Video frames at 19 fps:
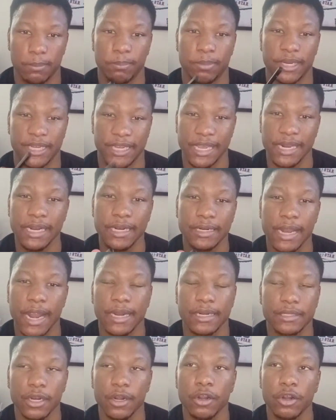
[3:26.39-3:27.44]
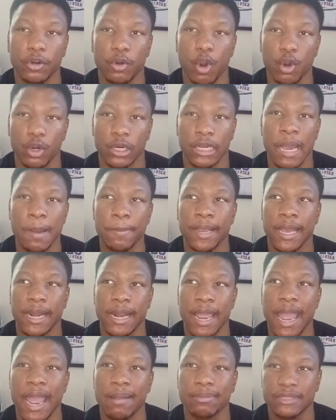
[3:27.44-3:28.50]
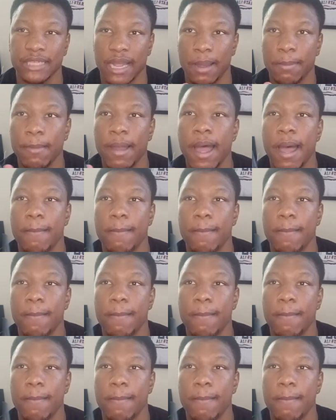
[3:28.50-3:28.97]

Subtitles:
Beginning that third quarter, coming out of halftime,